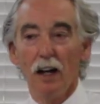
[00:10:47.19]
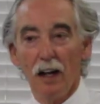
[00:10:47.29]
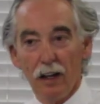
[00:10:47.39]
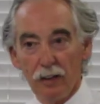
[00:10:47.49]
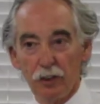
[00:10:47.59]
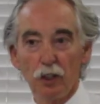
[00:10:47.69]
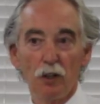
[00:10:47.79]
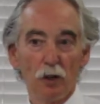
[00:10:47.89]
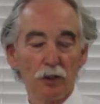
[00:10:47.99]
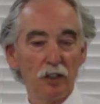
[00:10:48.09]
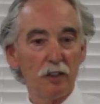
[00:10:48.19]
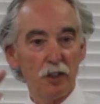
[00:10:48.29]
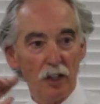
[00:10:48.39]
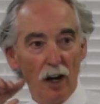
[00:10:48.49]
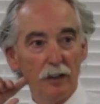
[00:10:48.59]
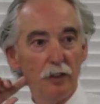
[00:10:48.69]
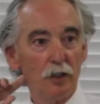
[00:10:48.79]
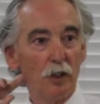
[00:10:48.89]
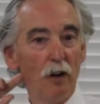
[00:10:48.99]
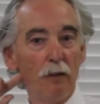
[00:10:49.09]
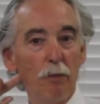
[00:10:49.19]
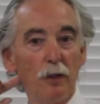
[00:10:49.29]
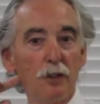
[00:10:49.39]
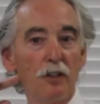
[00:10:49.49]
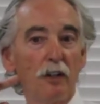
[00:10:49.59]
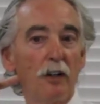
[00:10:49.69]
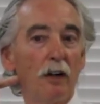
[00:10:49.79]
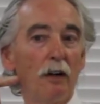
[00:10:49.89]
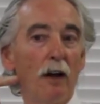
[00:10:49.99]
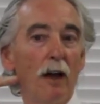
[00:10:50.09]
And you go to the side that's gone posterior,